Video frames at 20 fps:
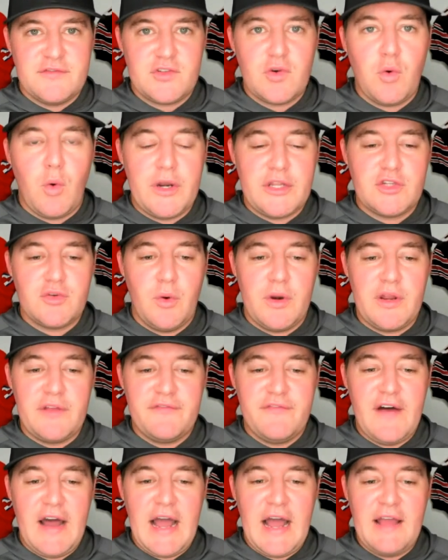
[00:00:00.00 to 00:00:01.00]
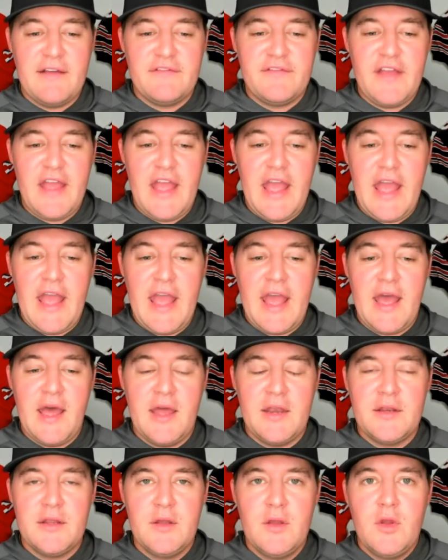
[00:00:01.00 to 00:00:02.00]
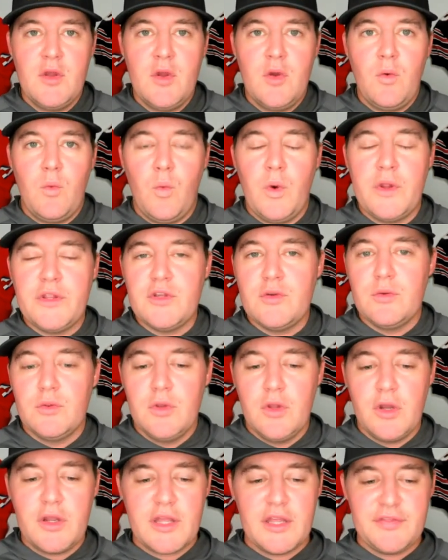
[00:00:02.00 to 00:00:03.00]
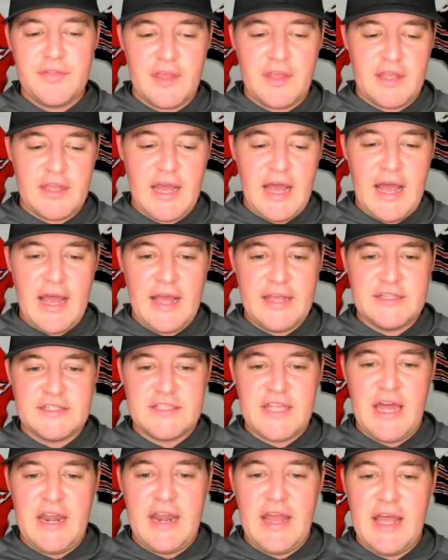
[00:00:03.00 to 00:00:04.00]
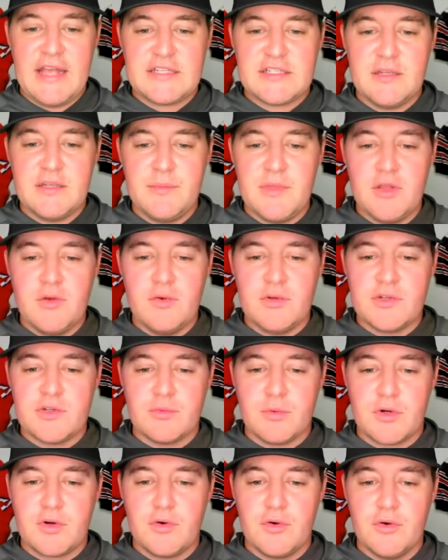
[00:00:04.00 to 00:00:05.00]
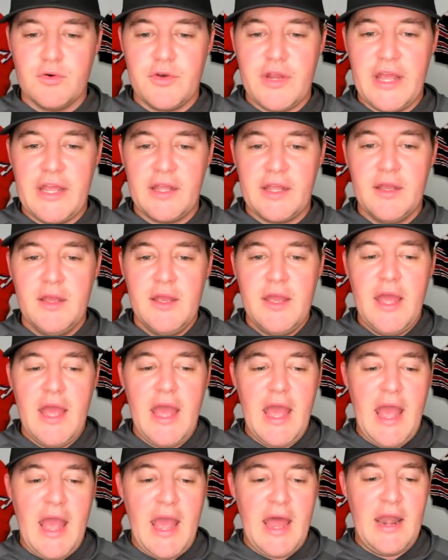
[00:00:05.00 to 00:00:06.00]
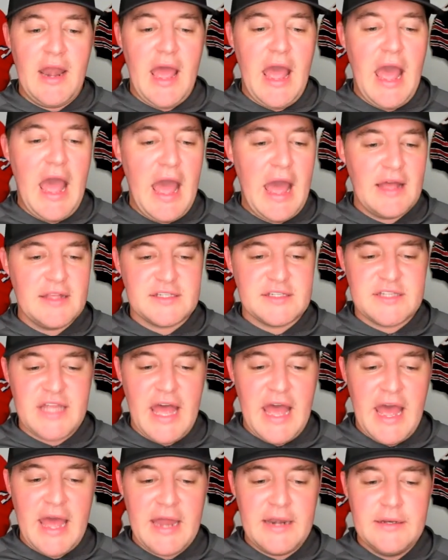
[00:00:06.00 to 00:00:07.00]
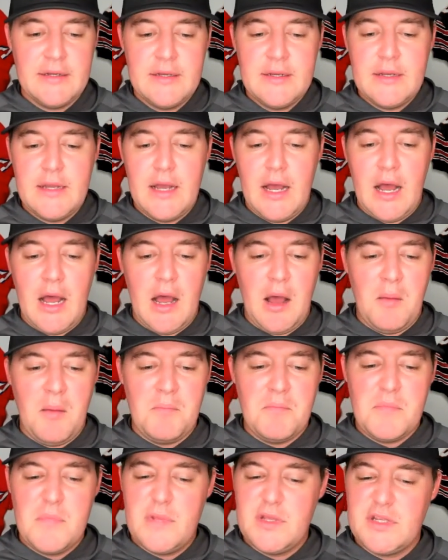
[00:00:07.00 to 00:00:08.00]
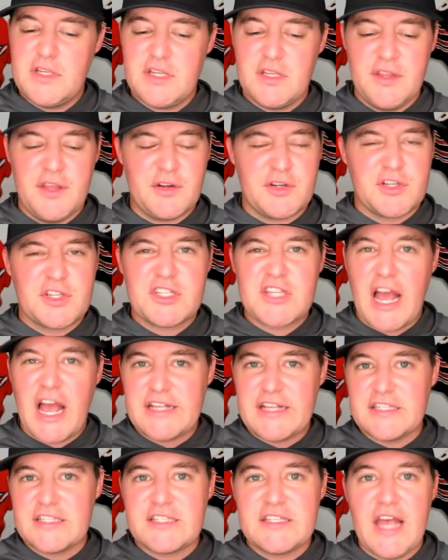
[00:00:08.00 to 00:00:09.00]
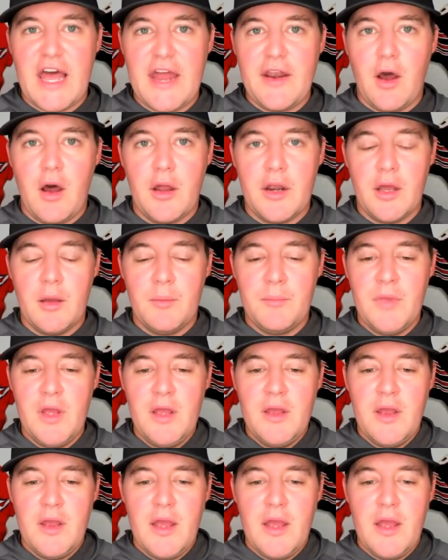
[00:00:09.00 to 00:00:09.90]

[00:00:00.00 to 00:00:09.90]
of 2025. And when you look at the guys that SMU is recruiting and has that their sights set on them,